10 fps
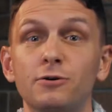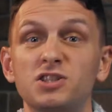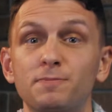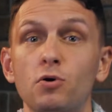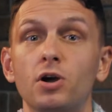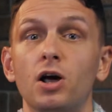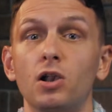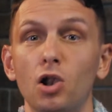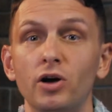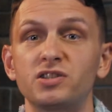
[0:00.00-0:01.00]
has spoken a
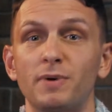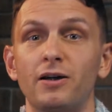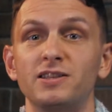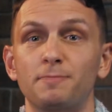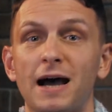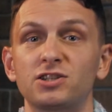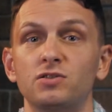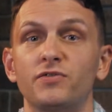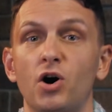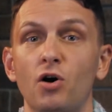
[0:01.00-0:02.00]
lot about his
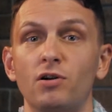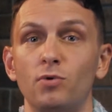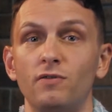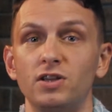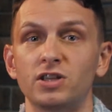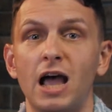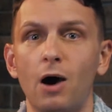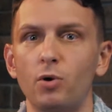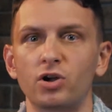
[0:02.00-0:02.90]
passion for horror movies and what a